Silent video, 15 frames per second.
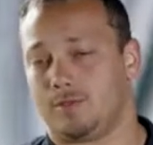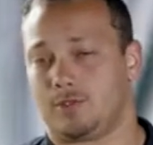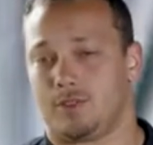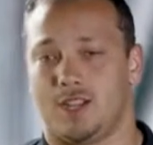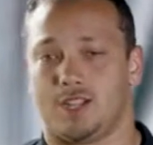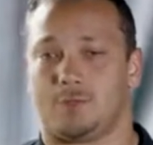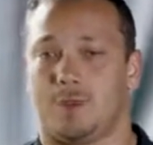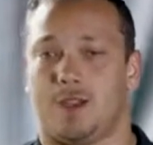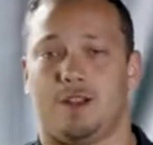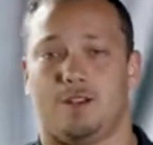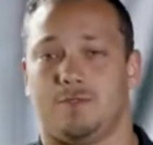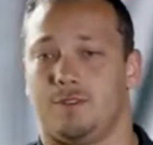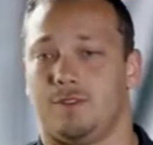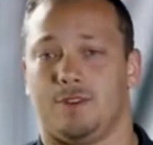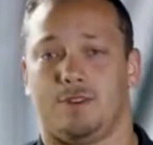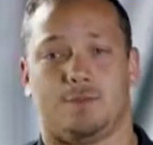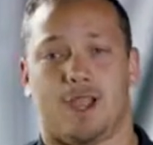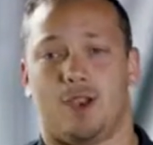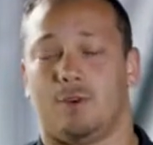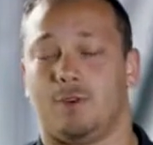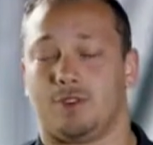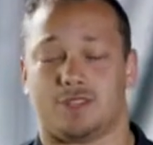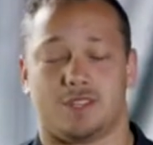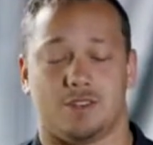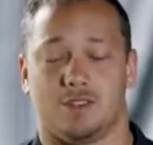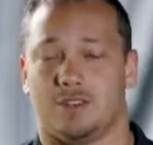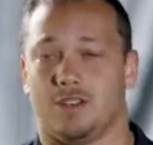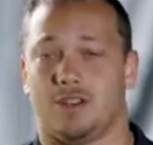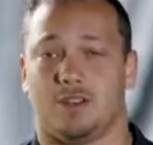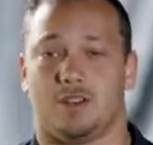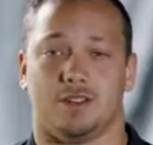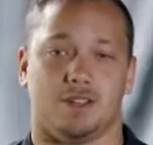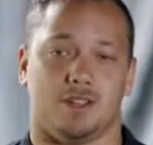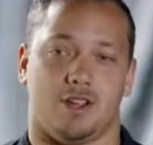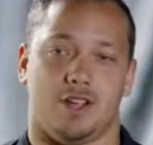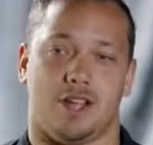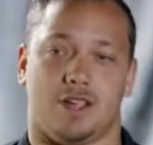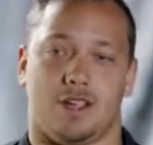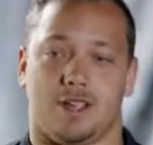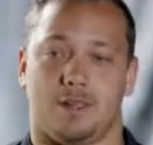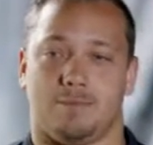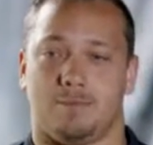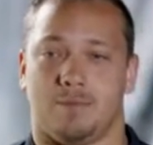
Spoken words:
transpired for my whole senior year. I